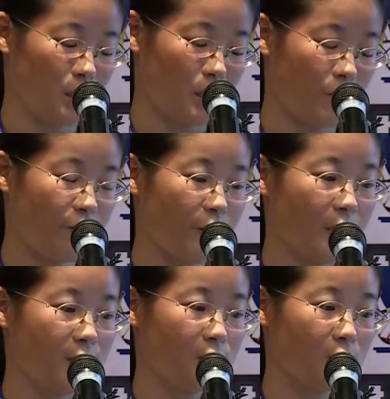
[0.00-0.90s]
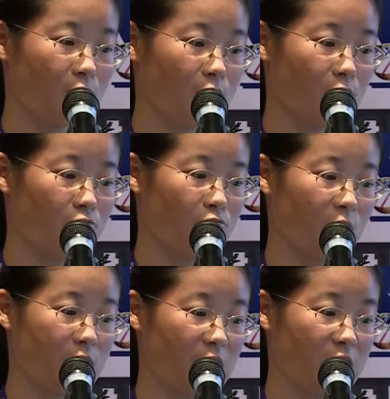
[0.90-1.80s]
different
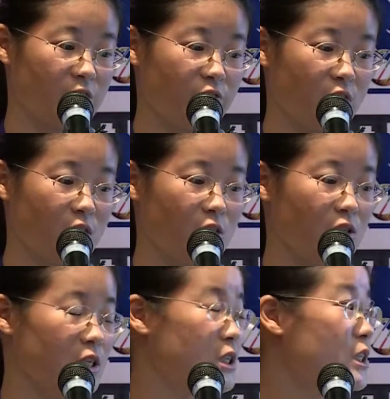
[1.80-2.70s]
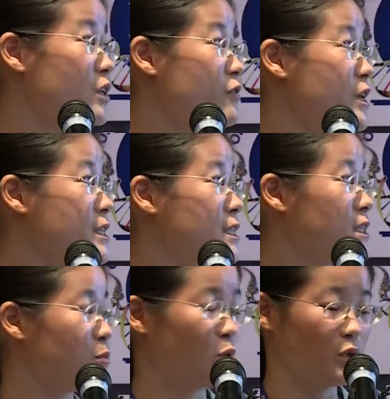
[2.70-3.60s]
significant differences
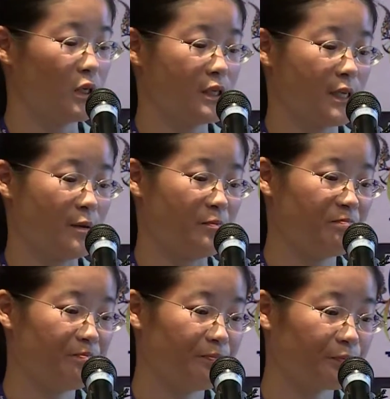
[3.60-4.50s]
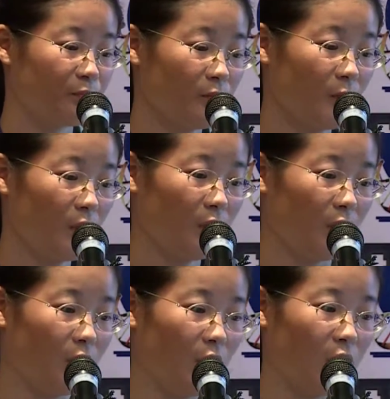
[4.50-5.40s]
between them.
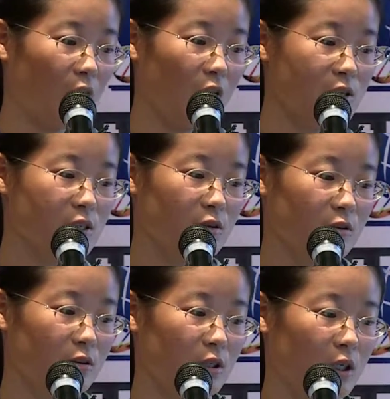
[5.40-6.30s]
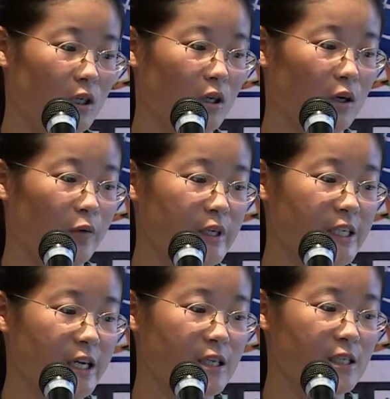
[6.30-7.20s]
Also, we
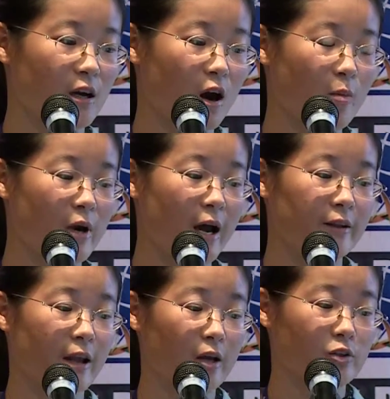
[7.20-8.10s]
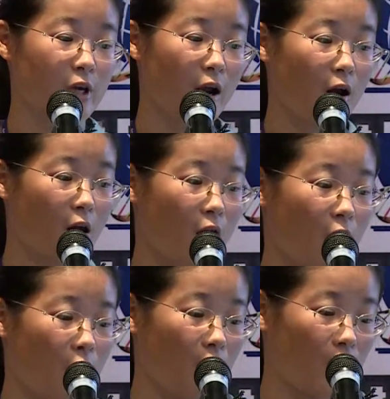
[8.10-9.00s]
take the carbon and nitrogen
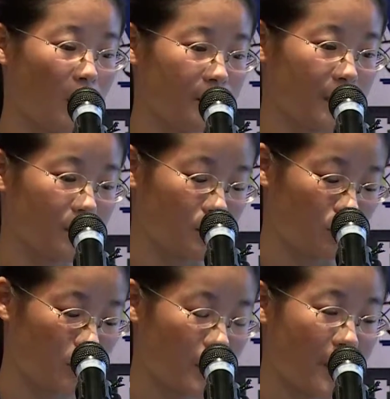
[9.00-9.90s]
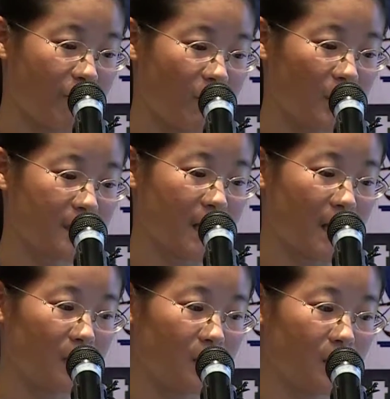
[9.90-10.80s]
content. We can find
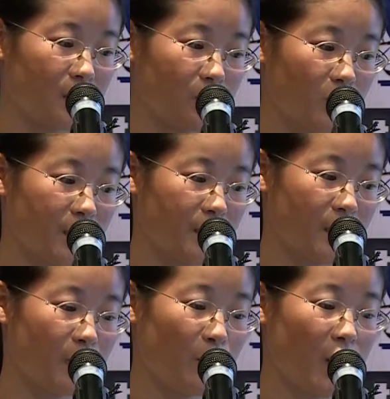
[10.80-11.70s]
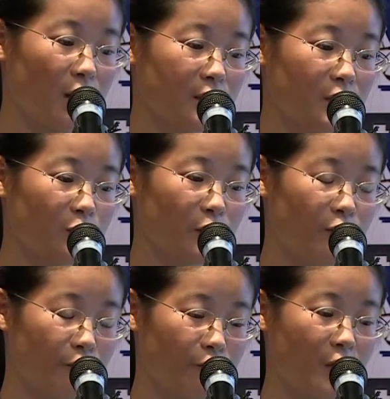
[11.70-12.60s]
that in the transgenic plants, we
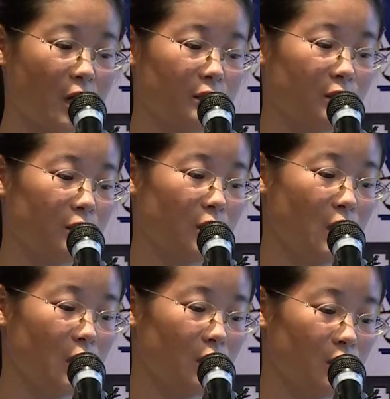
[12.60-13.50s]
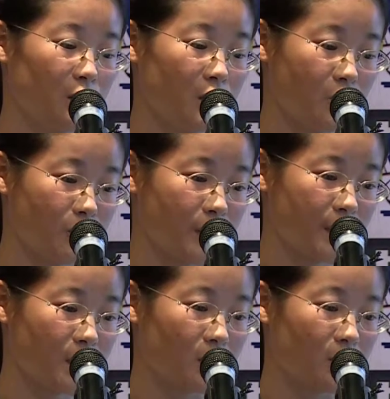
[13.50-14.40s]
found
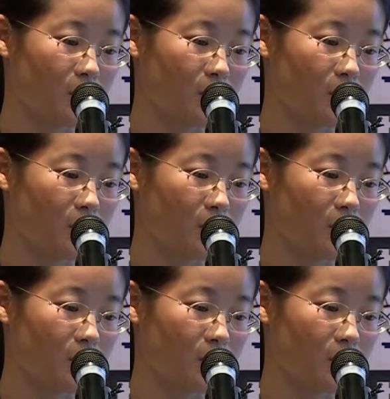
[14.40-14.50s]
decreased